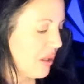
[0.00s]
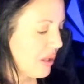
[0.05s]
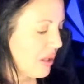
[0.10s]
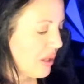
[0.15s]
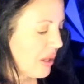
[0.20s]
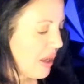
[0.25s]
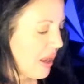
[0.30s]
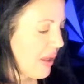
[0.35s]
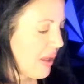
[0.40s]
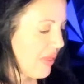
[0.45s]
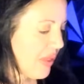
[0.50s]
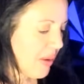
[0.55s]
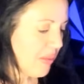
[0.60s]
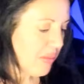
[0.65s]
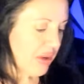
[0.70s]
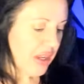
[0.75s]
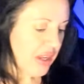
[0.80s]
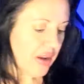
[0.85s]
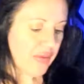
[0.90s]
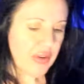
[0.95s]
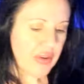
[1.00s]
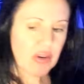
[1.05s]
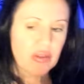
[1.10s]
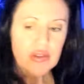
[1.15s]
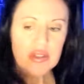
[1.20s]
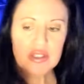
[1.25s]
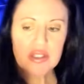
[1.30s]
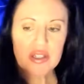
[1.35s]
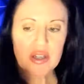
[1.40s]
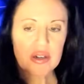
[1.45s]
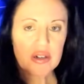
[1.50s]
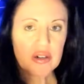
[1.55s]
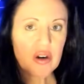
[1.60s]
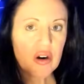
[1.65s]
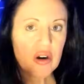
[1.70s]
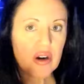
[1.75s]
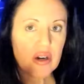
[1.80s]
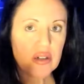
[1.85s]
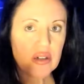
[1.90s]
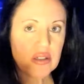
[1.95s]
and then we have here the sun
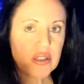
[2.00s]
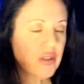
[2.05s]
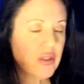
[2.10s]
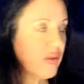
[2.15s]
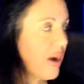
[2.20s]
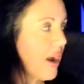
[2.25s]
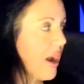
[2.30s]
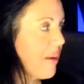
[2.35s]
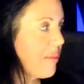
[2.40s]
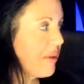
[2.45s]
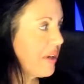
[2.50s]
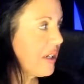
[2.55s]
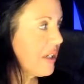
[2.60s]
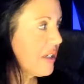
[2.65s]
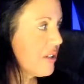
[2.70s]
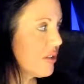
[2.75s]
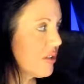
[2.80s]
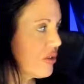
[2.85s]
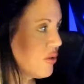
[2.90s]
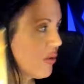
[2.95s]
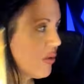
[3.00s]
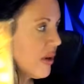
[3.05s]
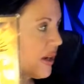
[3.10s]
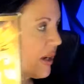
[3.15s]
card. So happiness, joy,